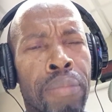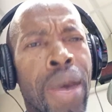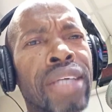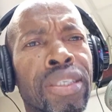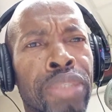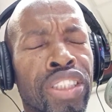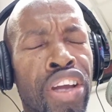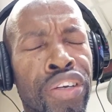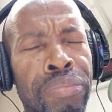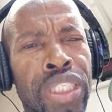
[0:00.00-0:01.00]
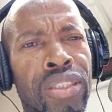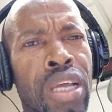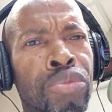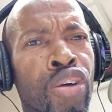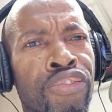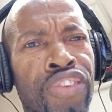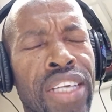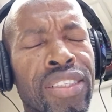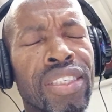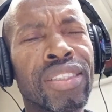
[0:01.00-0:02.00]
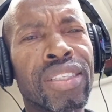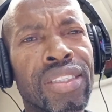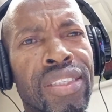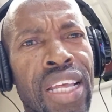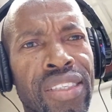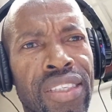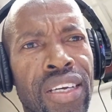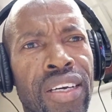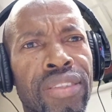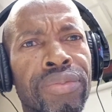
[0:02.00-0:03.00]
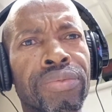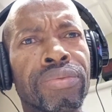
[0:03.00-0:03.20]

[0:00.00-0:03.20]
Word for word: My name is Deryck Mason. I'm your friendly intercessor,